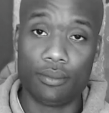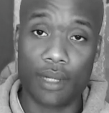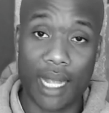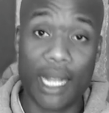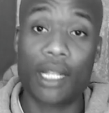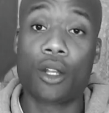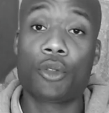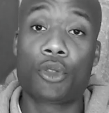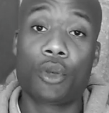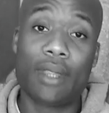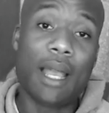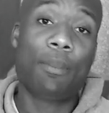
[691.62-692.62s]
I'll go
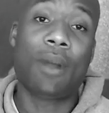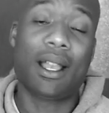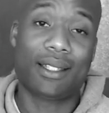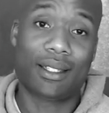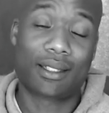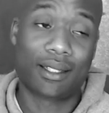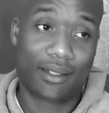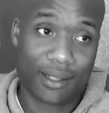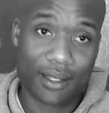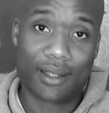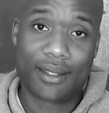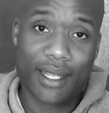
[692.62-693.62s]
through that process because
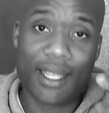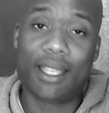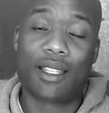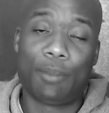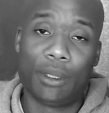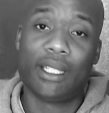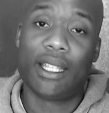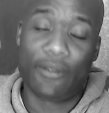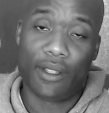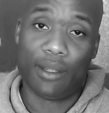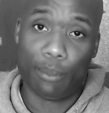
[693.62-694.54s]
seeing is believing.